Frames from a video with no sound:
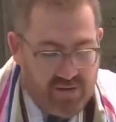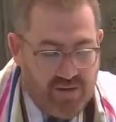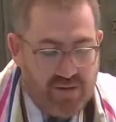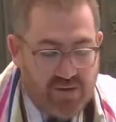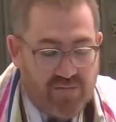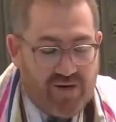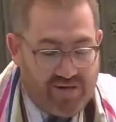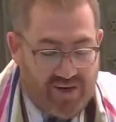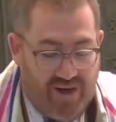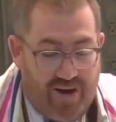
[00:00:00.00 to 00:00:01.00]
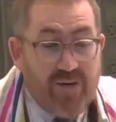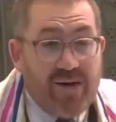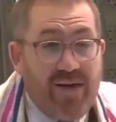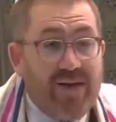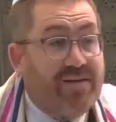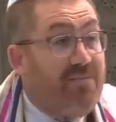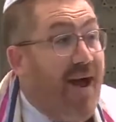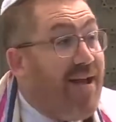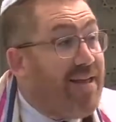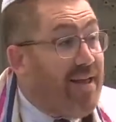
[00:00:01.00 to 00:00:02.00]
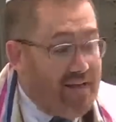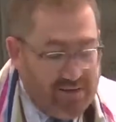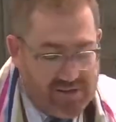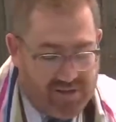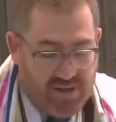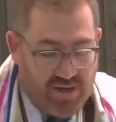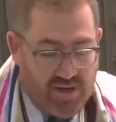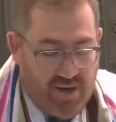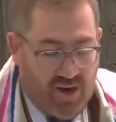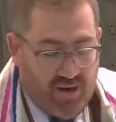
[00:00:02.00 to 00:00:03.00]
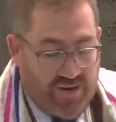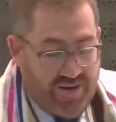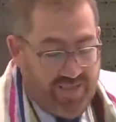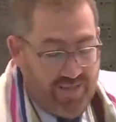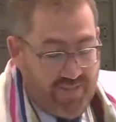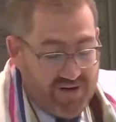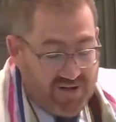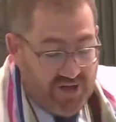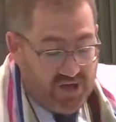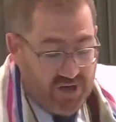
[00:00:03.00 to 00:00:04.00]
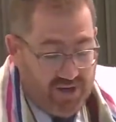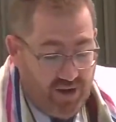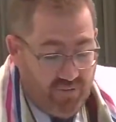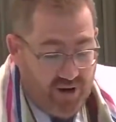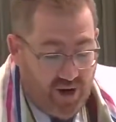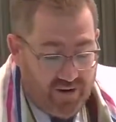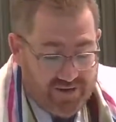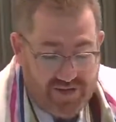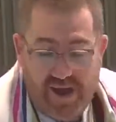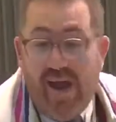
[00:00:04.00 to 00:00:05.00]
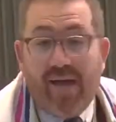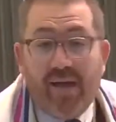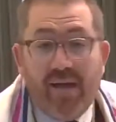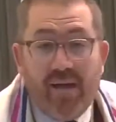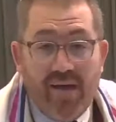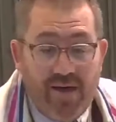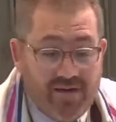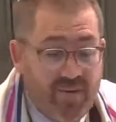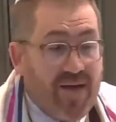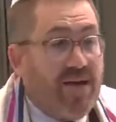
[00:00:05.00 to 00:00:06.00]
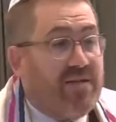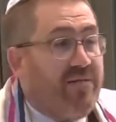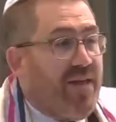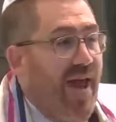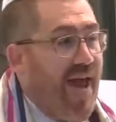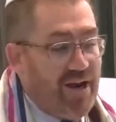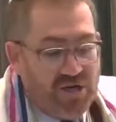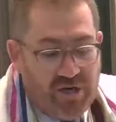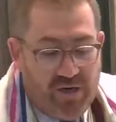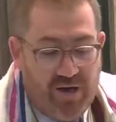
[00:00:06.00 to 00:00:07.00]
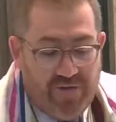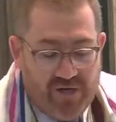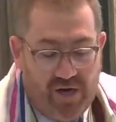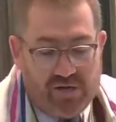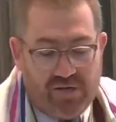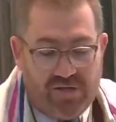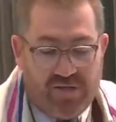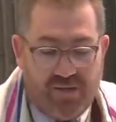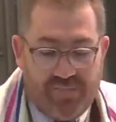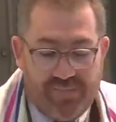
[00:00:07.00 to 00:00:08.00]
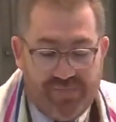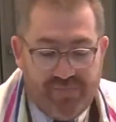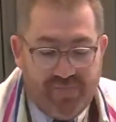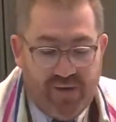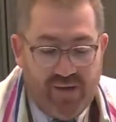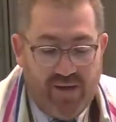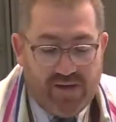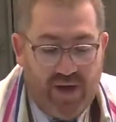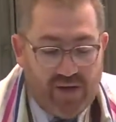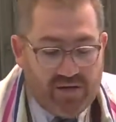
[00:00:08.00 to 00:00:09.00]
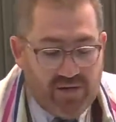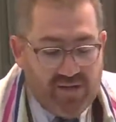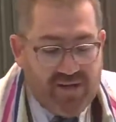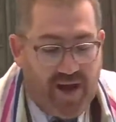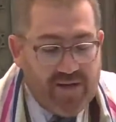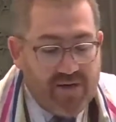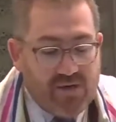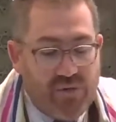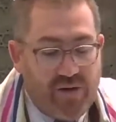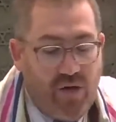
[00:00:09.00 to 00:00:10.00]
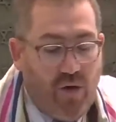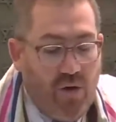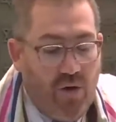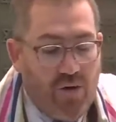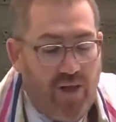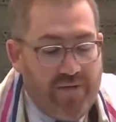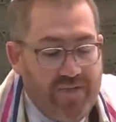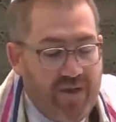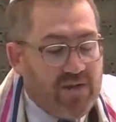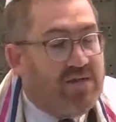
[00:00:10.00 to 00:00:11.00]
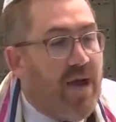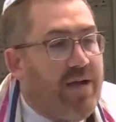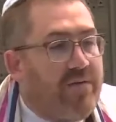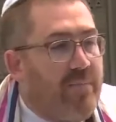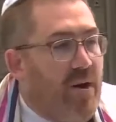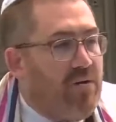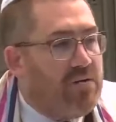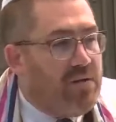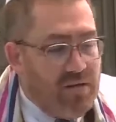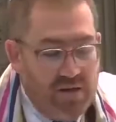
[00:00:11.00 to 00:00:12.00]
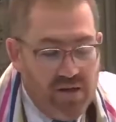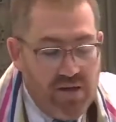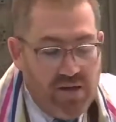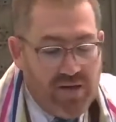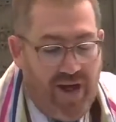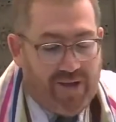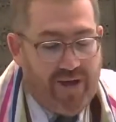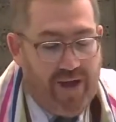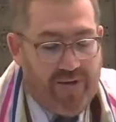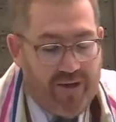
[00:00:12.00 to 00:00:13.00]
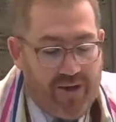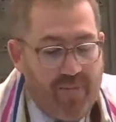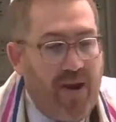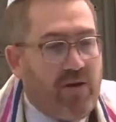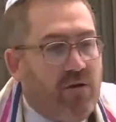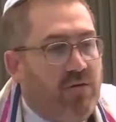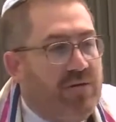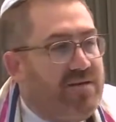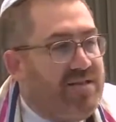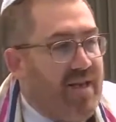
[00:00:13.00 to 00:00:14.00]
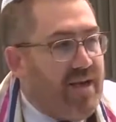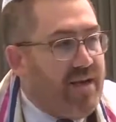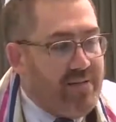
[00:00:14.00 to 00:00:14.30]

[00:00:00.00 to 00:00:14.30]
The reason our kids, my kids, are in the position that we are in today is because of the action of adults. Adults who decided to drill a hole on their side of the boat, not caring about who would sink.